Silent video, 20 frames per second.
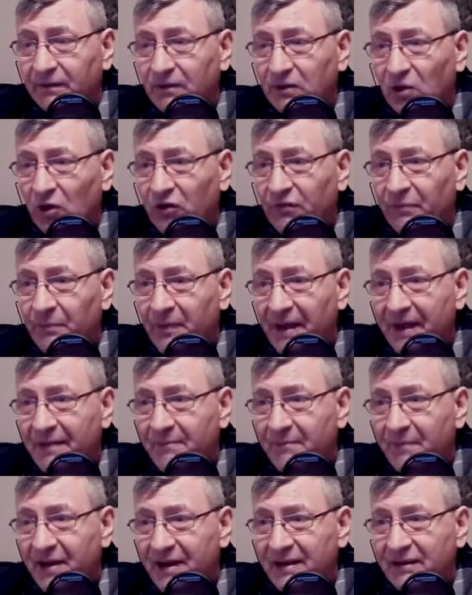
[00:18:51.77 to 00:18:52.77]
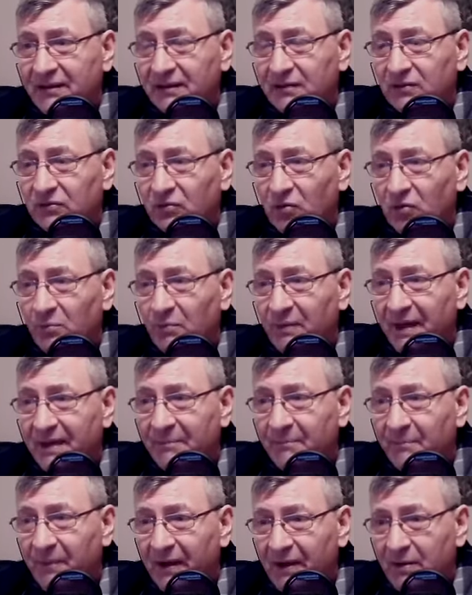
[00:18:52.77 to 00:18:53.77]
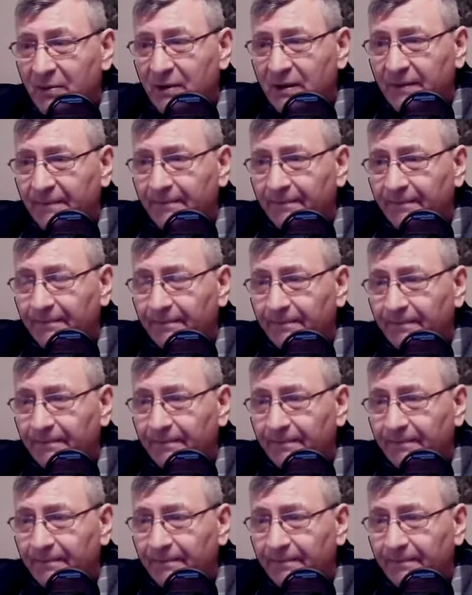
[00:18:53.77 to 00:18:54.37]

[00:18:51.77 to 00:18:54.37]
Not by might, nor by power,